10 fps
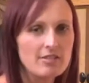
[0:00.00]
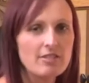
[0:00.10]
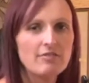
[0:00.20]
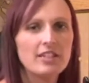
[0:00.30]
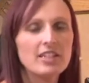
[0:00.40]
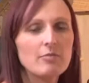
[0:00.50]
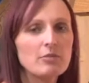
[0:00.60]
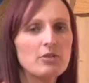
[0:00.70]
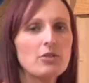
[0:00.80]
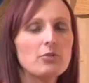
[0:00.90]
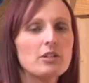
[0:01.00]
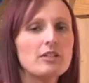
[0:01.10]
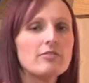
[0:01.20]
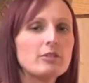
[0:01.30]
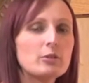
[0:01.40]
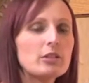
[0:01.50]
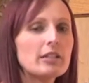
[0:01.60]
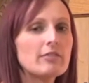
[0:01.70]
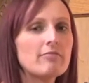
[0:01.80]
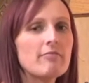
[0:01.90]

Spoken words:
Symphony No. 3 for organ.